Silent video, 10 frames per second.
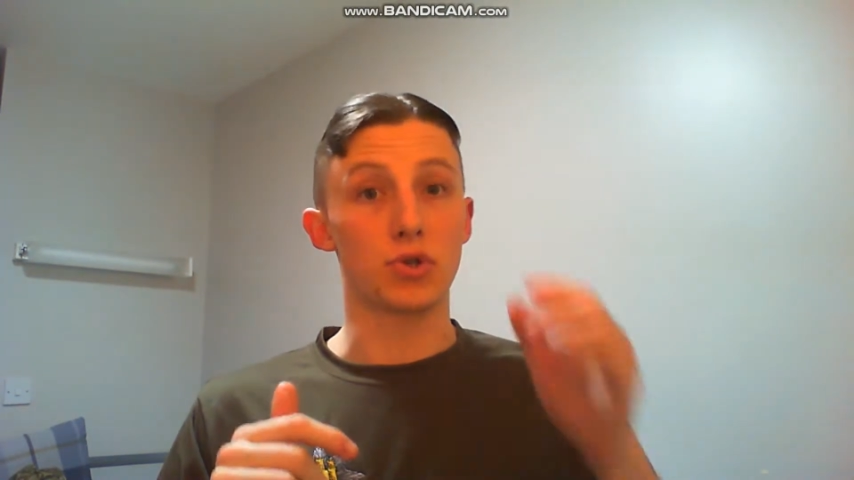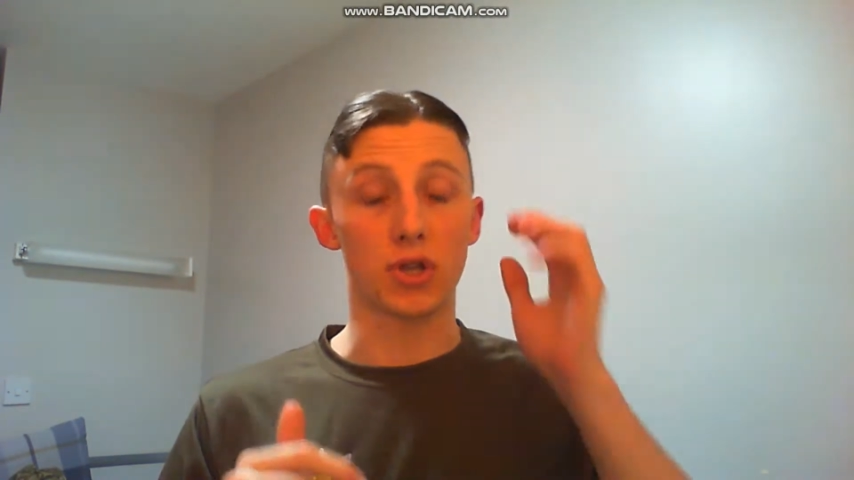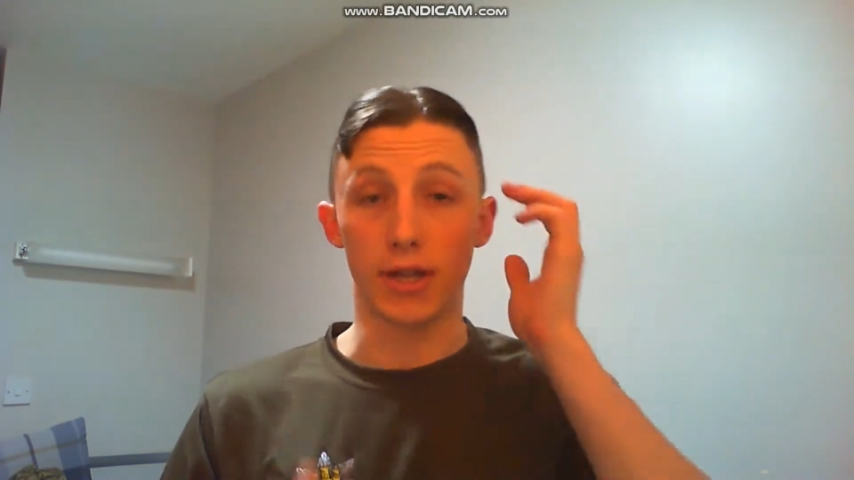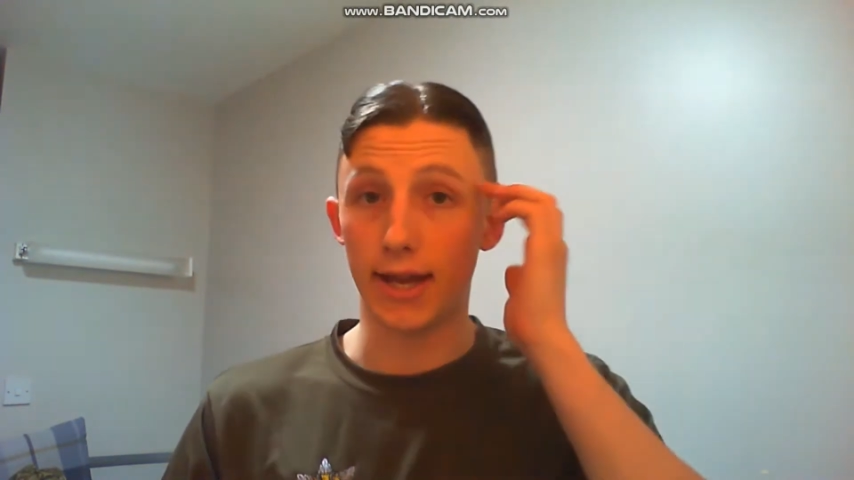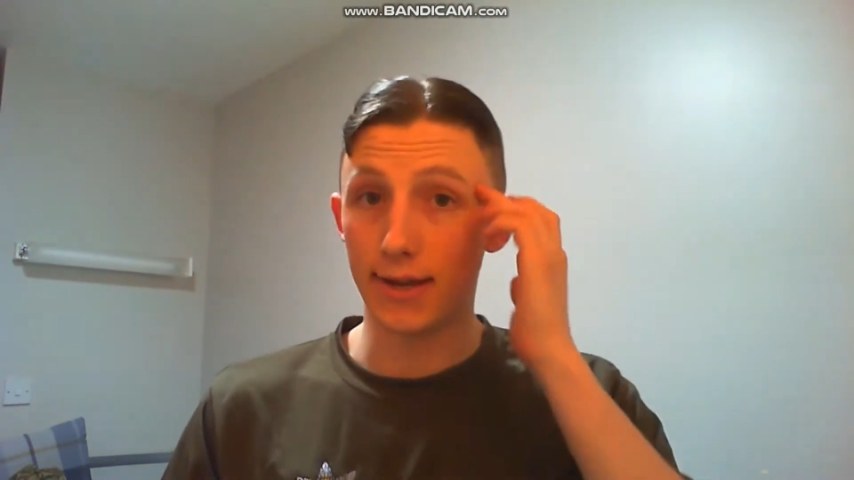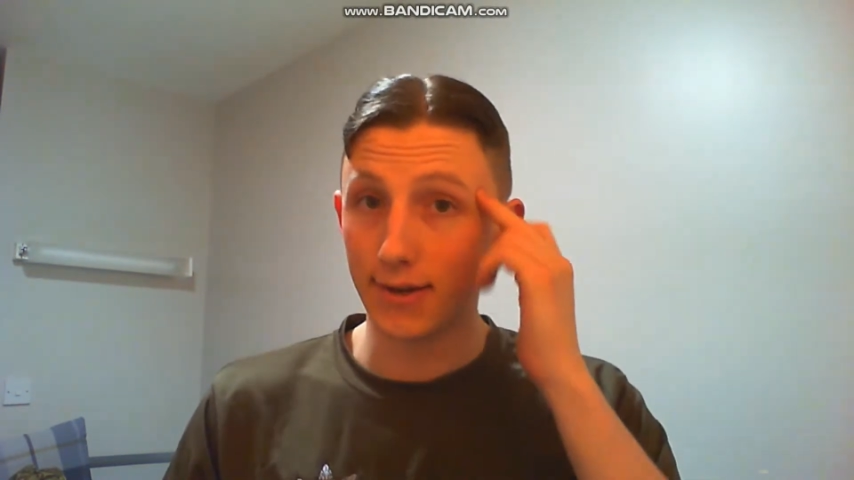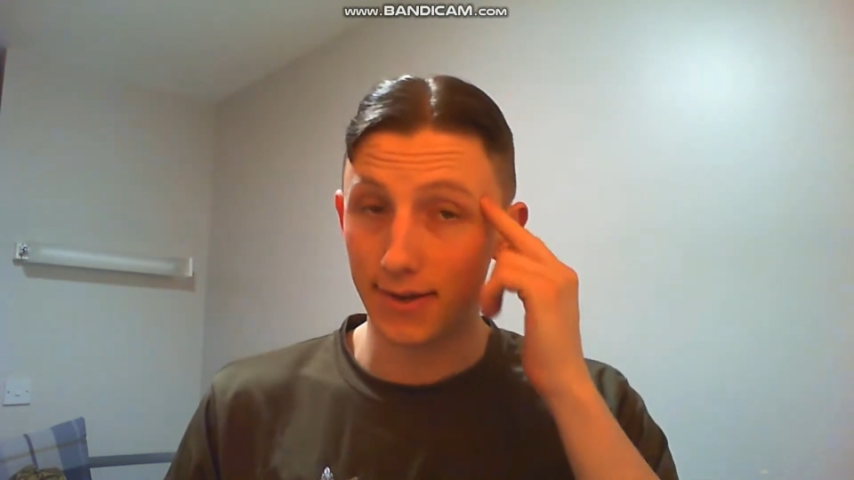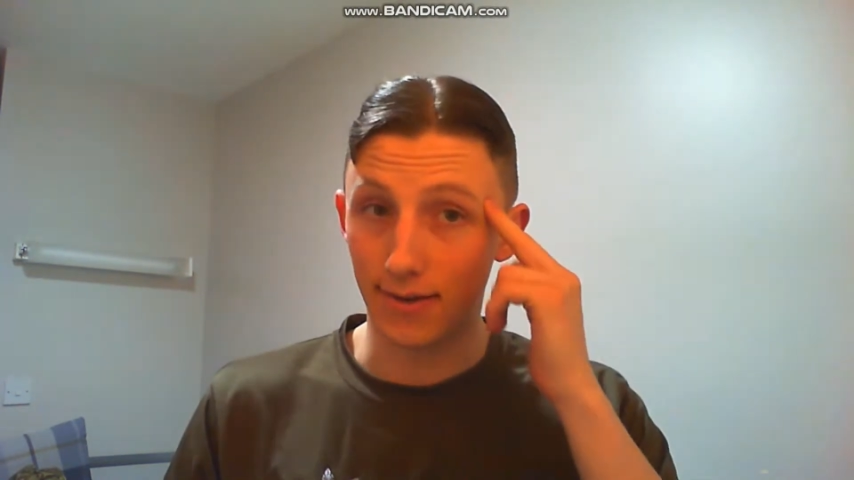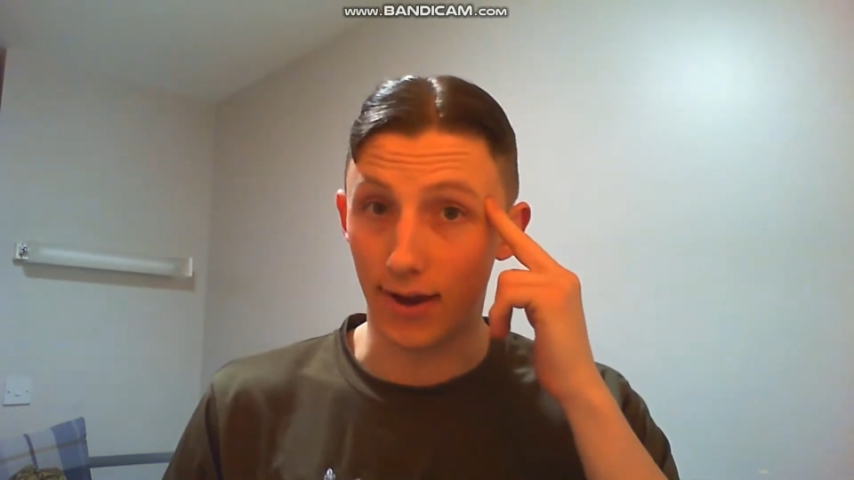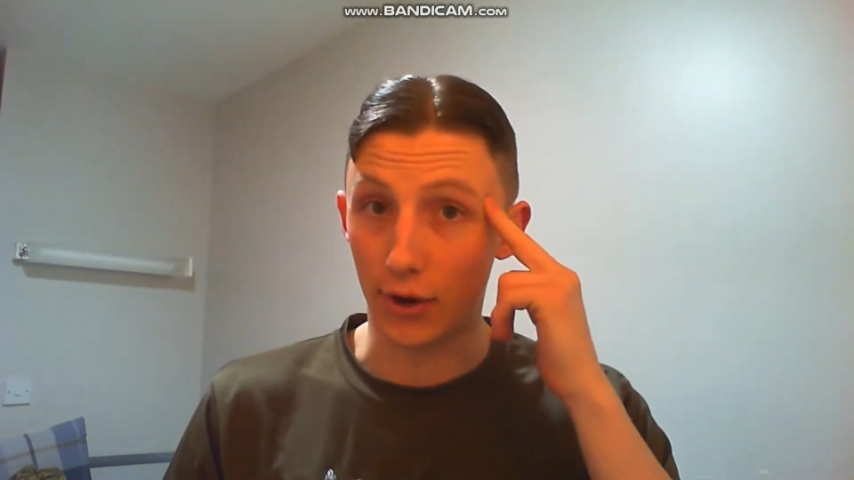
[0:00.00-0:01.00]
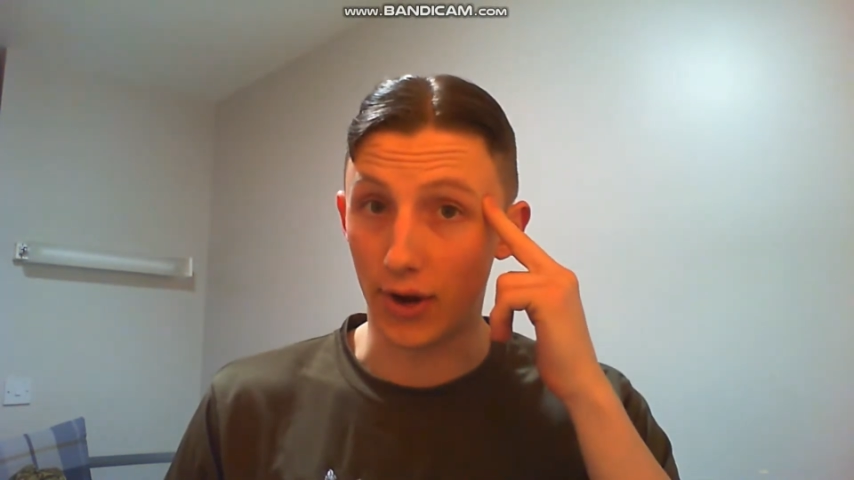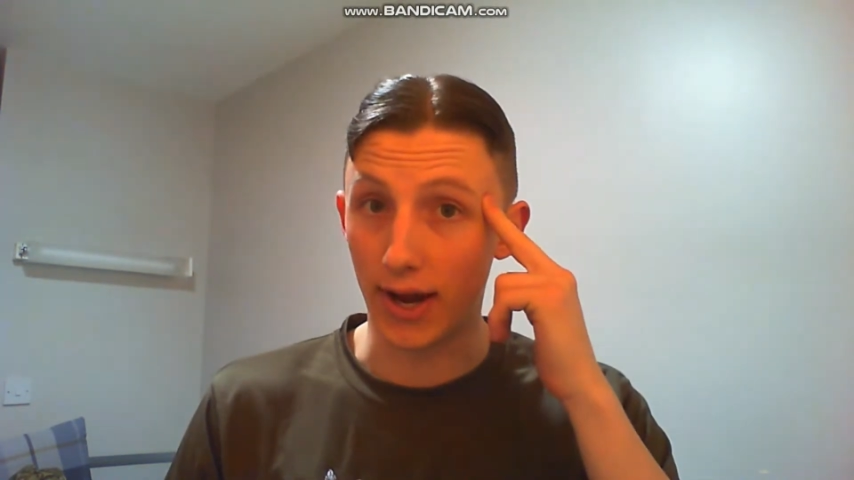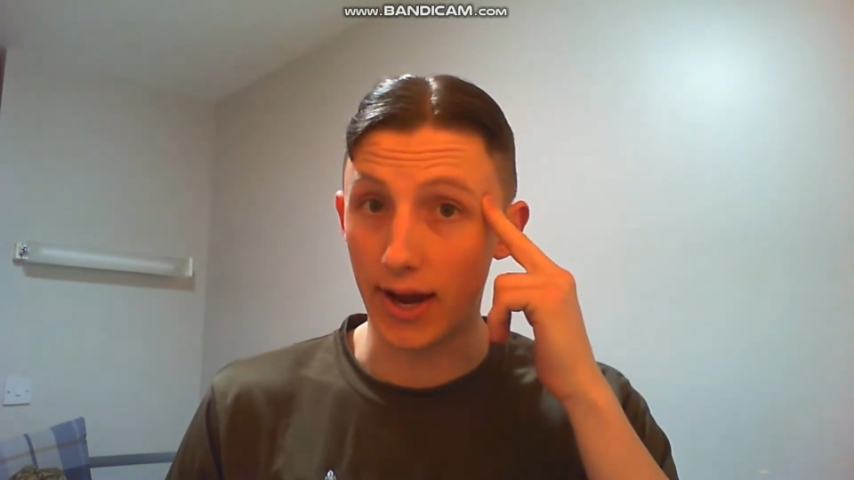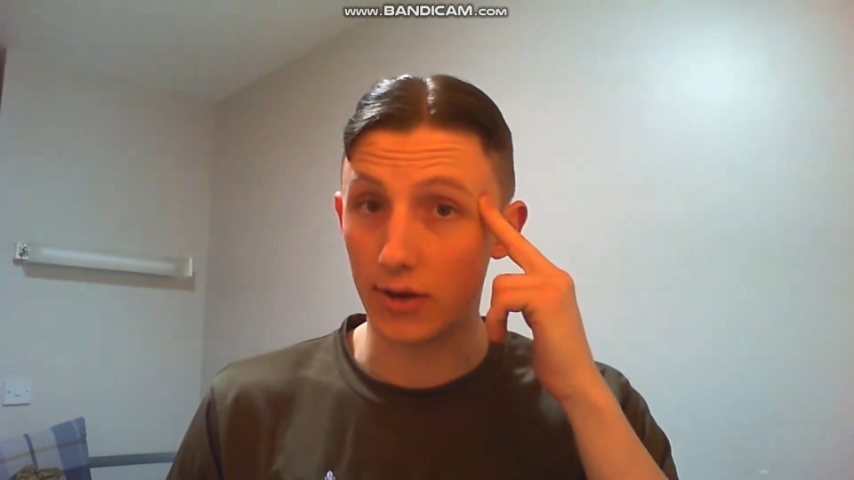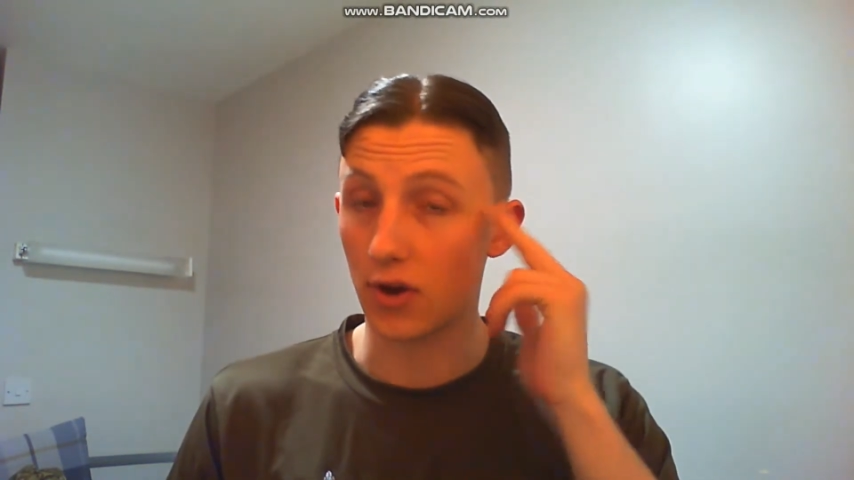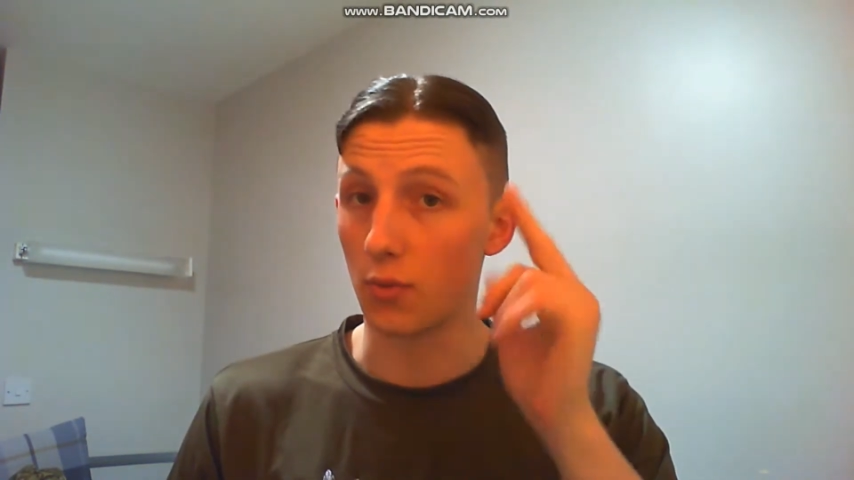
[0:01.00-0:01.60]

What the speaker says: Today I got a haircut